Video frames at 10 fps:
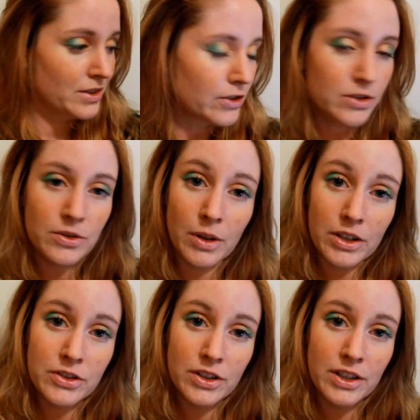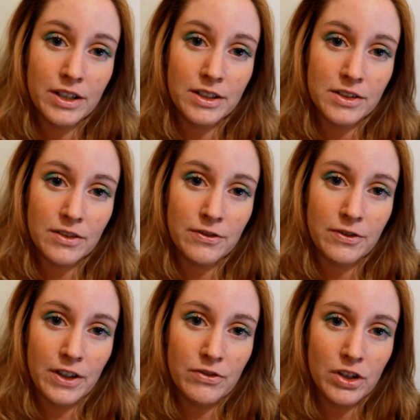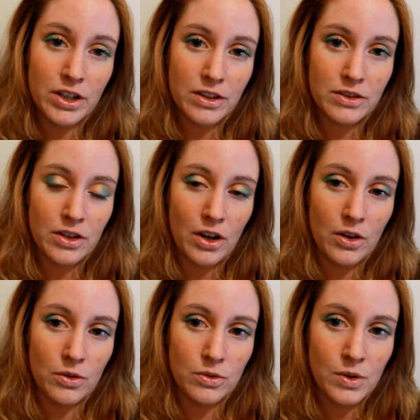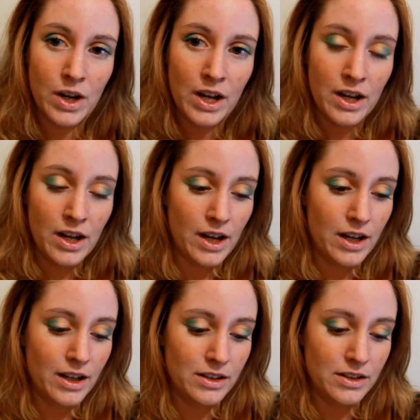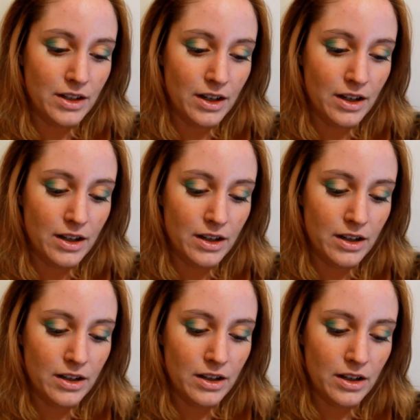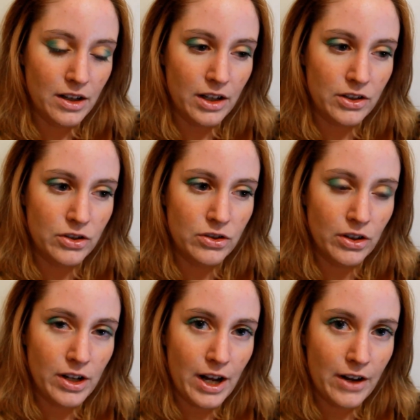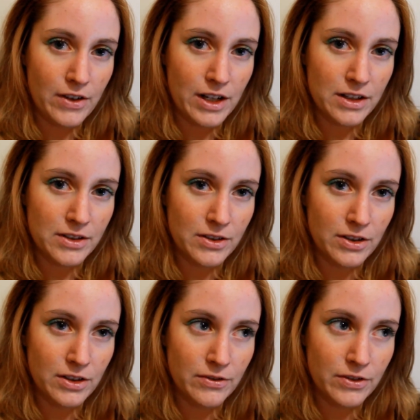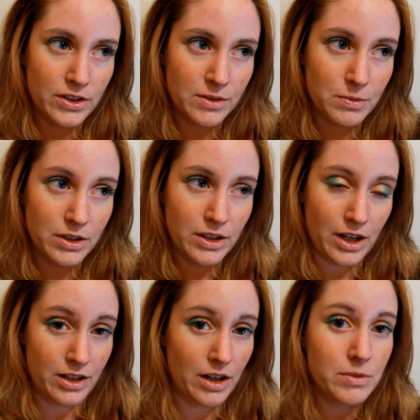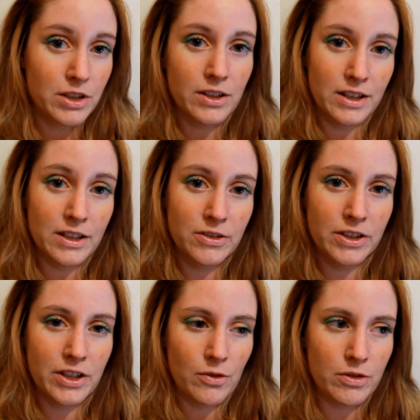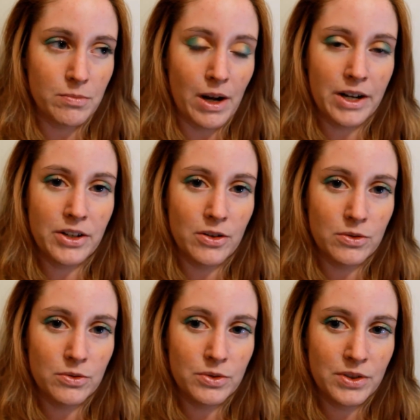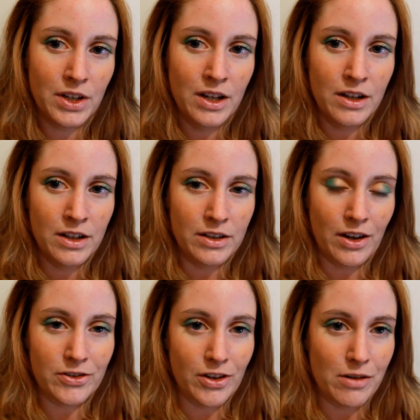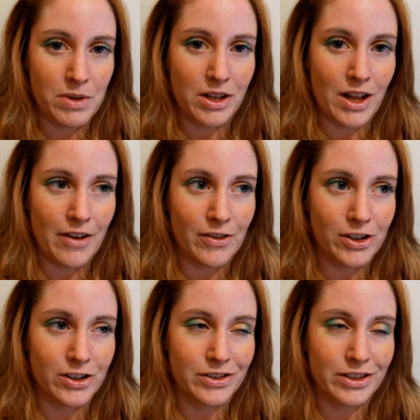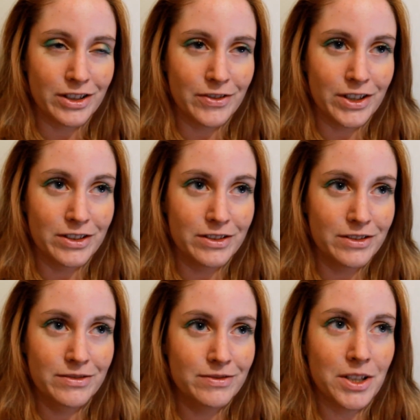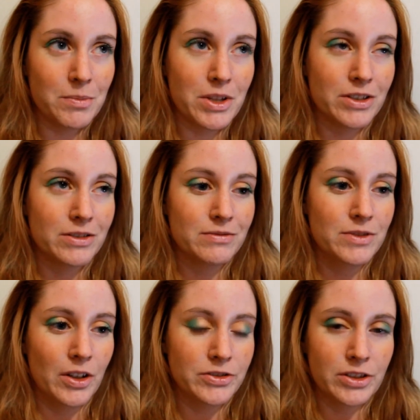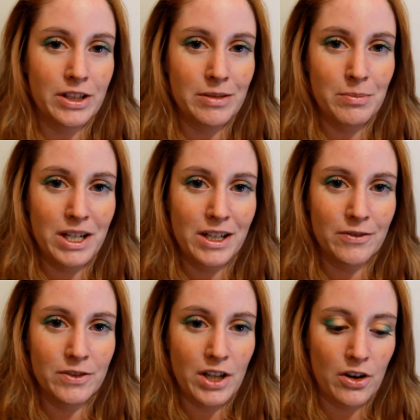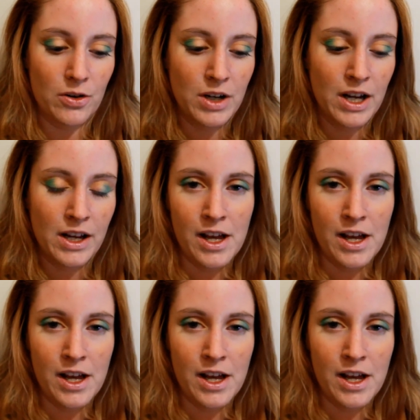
First question is favorite toe. And I should have an answer for this one. And I'm gonna literally go with my toes and not try and be clever and think of it some other alternate meaning of toe.